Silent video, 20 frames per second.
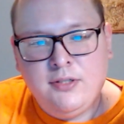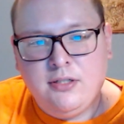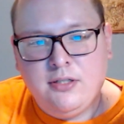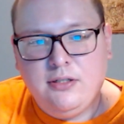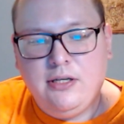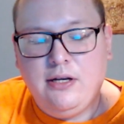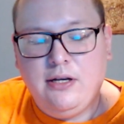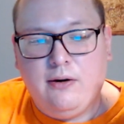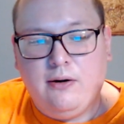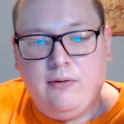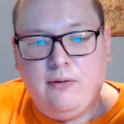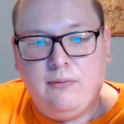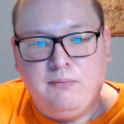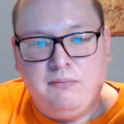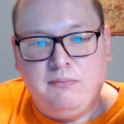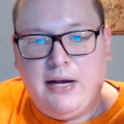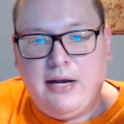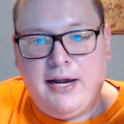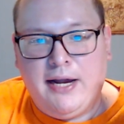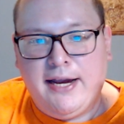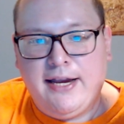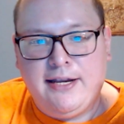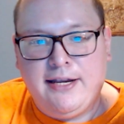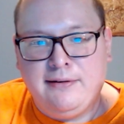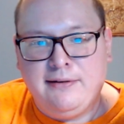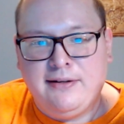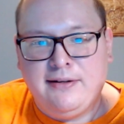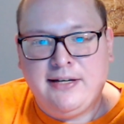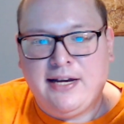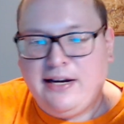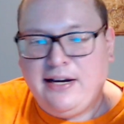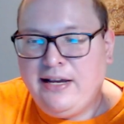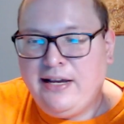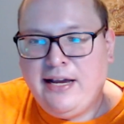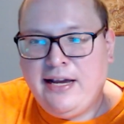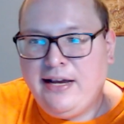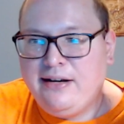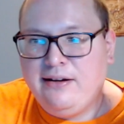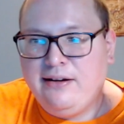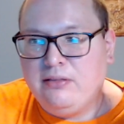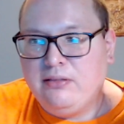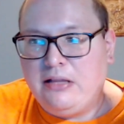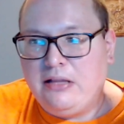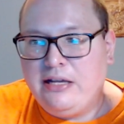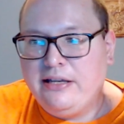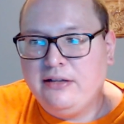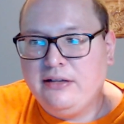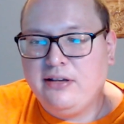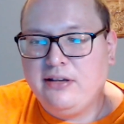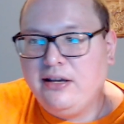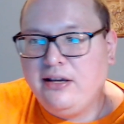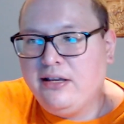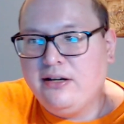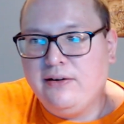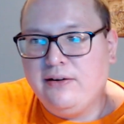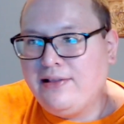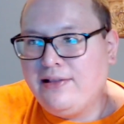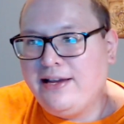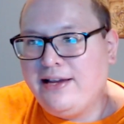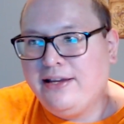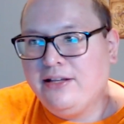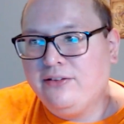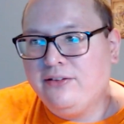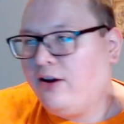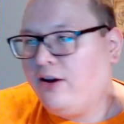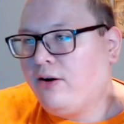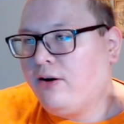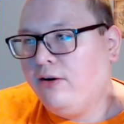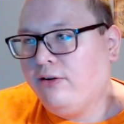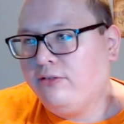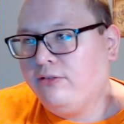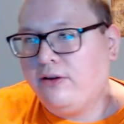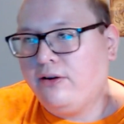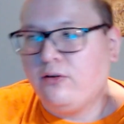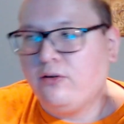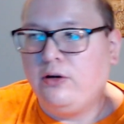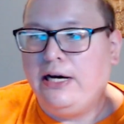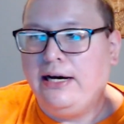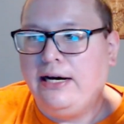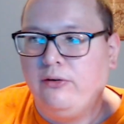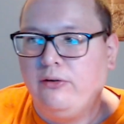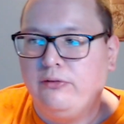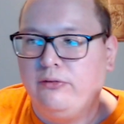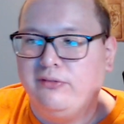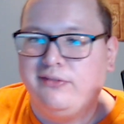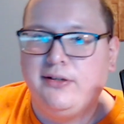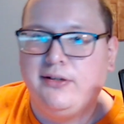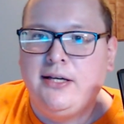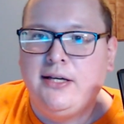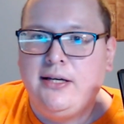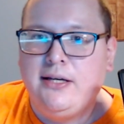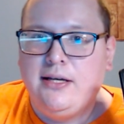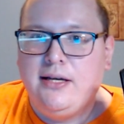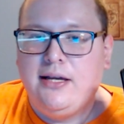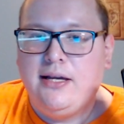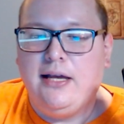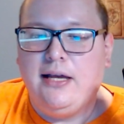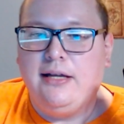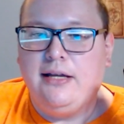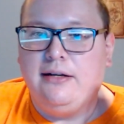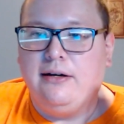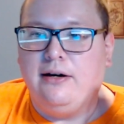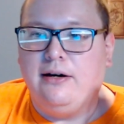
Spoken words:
you know, I kind of had taken a liking to Art the Clown, and